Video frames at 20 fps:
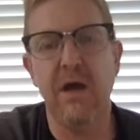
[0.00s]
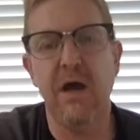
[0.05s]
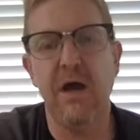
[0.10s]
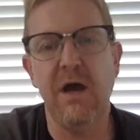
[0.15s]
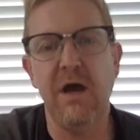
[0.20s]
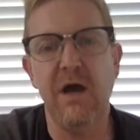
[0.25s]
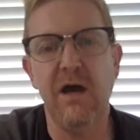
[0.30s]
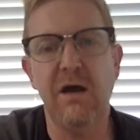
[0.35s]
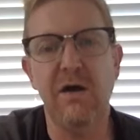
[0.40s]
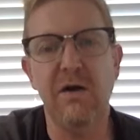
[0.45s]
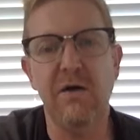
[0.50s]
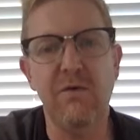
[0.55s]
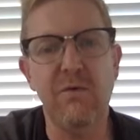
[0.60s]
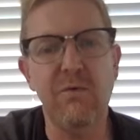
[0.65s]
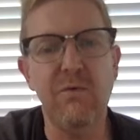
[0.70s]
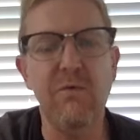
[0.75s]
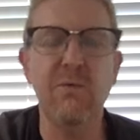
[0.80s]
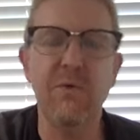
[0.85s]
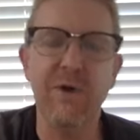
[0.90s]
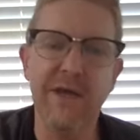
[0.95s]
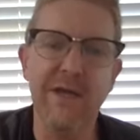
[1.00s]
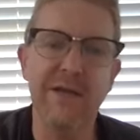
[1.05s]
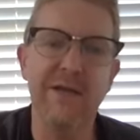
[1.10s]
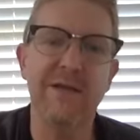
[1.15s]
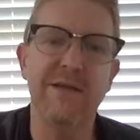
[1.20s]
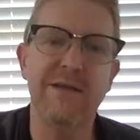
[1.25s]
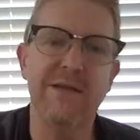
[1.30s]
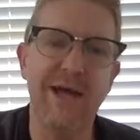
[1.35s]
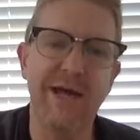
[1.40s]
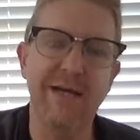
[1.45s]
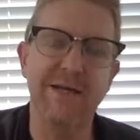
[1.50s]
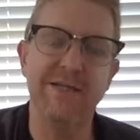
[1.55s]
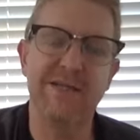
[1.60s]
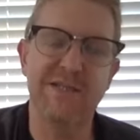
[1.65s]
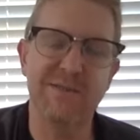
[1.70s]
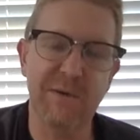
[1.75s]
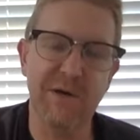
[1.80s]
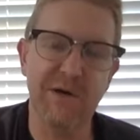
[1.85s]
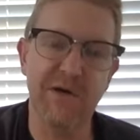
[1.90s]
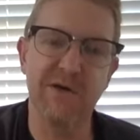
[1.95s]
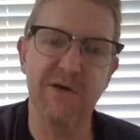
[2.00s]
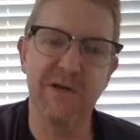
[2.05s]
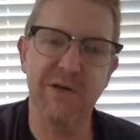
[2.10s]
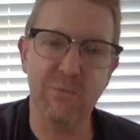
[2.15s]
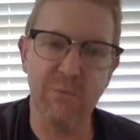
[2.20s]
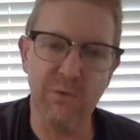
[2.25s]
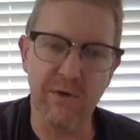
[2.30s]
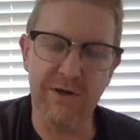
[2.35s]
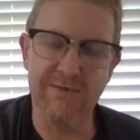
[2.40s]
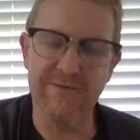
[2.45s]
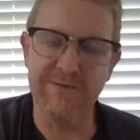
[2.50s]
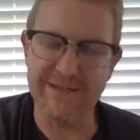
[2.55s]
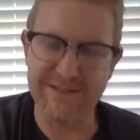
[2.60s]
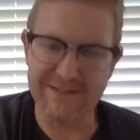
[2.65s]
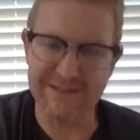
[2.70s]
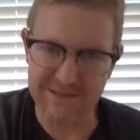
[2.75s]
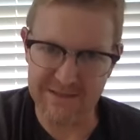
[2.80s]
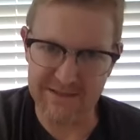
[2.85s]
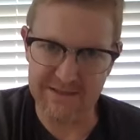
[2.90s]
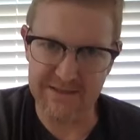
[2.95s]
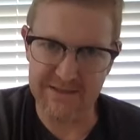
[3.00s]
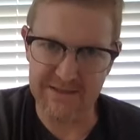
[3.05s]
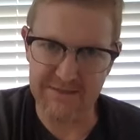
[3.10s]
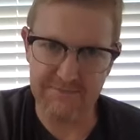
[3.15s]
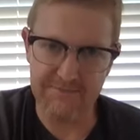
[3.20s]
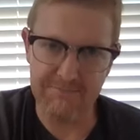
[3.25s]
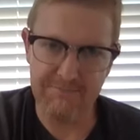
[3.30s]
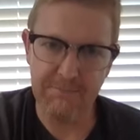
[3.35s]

uh, when that disparity would have existed.